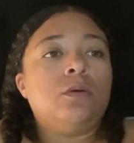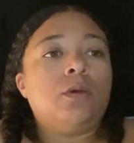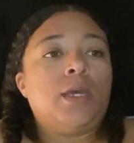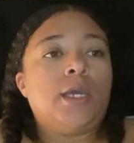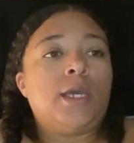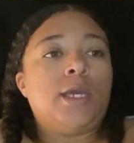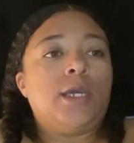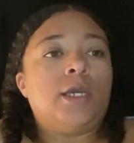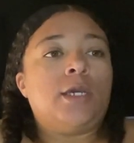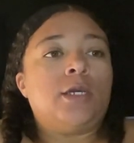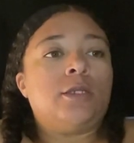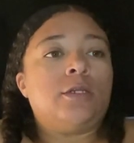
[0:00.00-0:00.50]

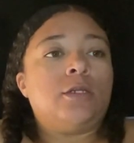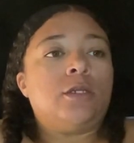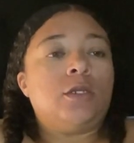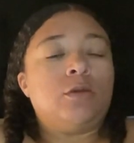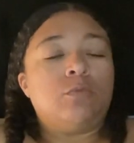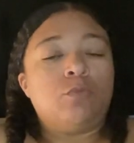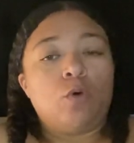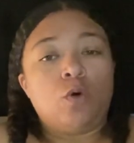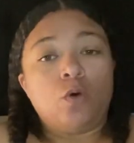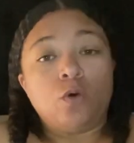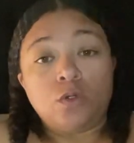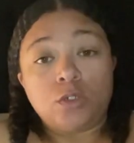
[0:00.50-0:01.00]
and
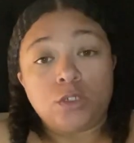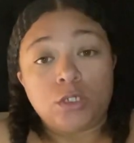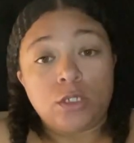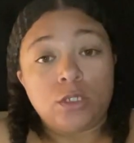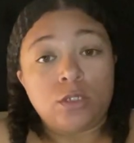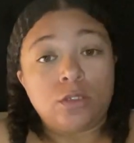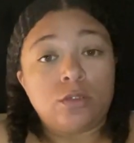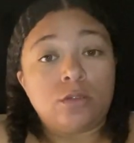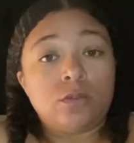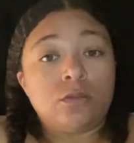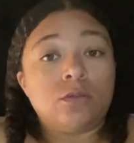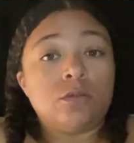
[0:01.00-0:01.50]

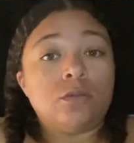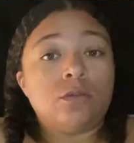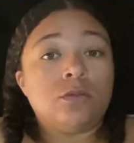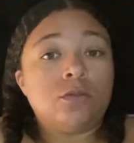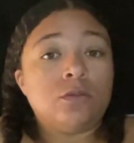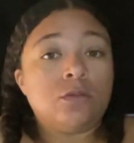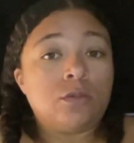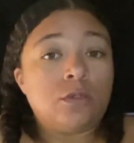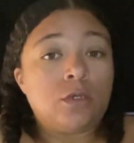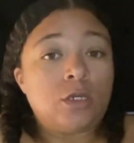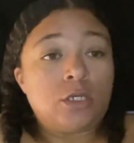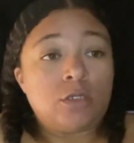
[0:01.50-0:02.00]
emotions,
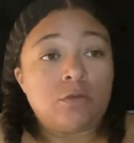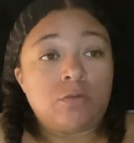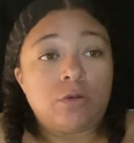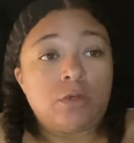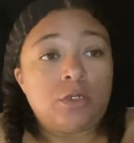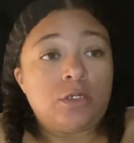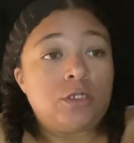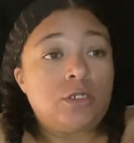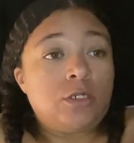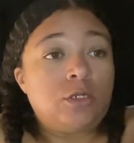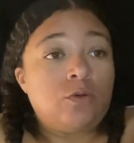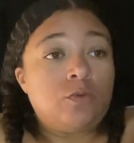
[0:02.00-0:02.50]
especially